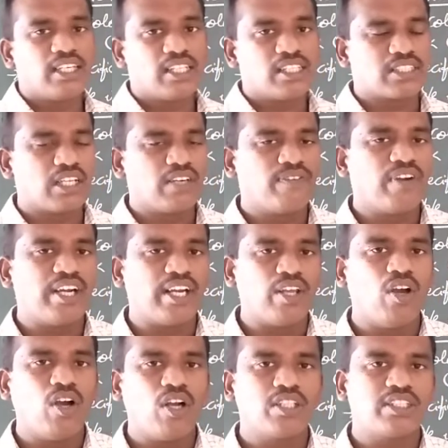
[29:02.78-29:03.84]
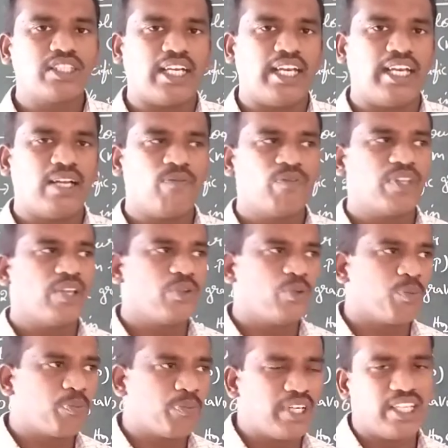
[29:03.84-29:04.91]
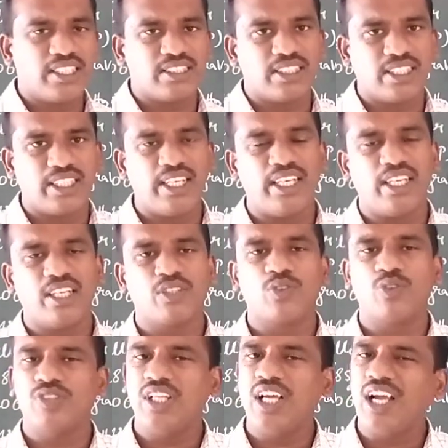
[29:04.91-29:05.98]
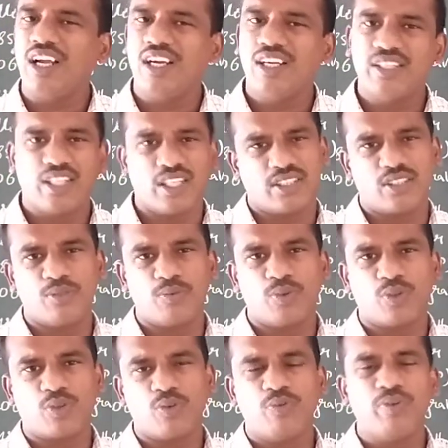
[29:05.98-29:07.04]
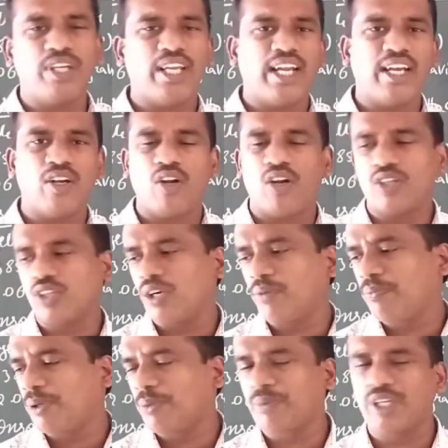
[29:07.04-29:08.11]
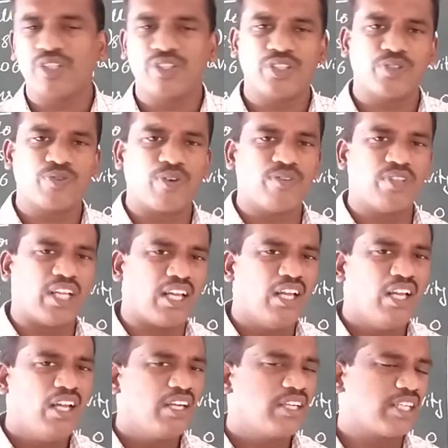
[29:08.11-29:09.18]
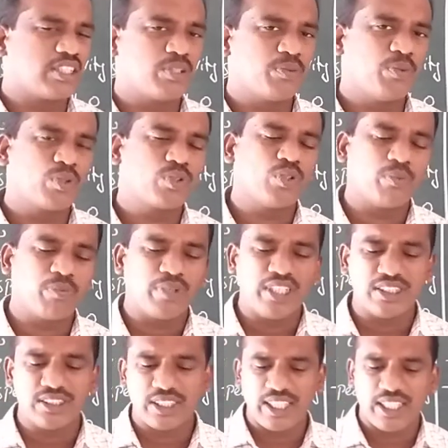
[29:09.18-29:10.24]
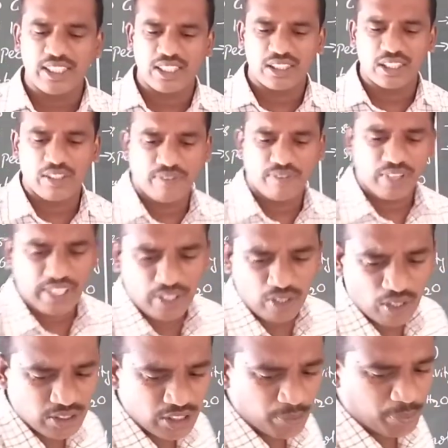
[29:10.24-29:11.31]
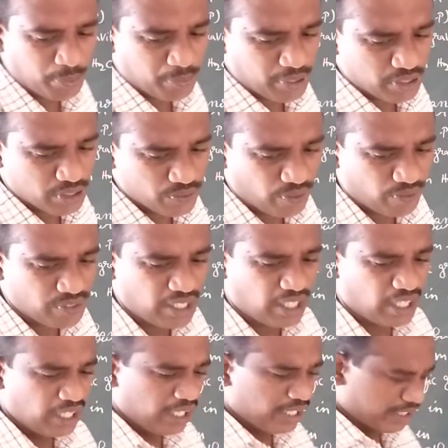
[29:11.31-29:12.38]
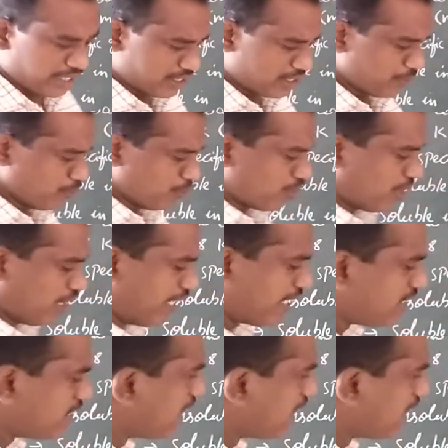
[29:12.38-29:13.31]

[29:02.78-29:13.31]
the sulfur dioxide, you please read through the textbook. We had lot of preparations from the textbook, so please read the sulfur dioxide preparations from the textbook. Let us